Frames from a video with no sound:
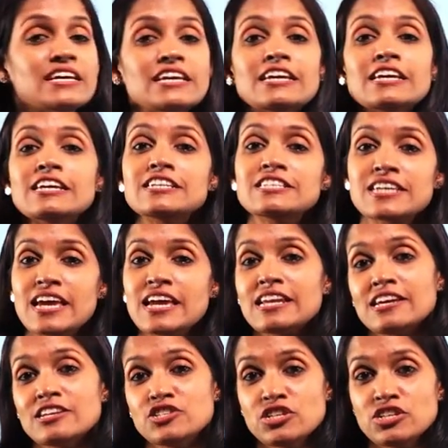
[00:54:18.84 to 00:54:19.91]
heat
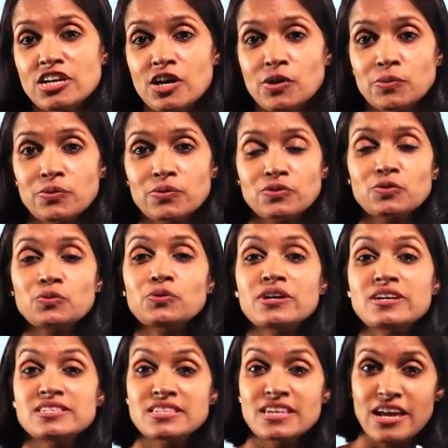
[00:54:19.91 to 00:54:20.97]
energy now
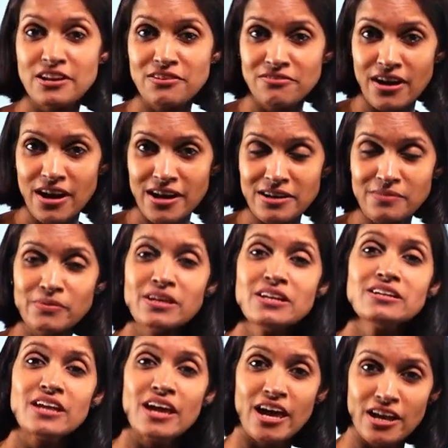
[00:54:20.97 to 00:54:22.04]
towards the
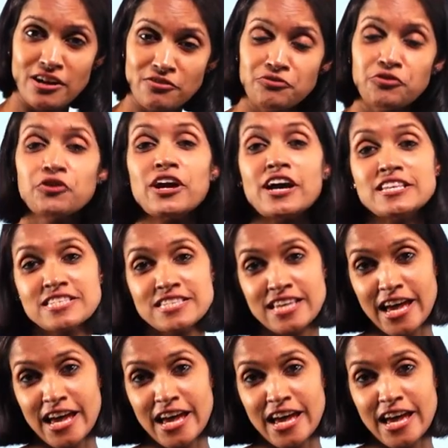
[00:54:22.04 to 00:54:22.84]
environment and for us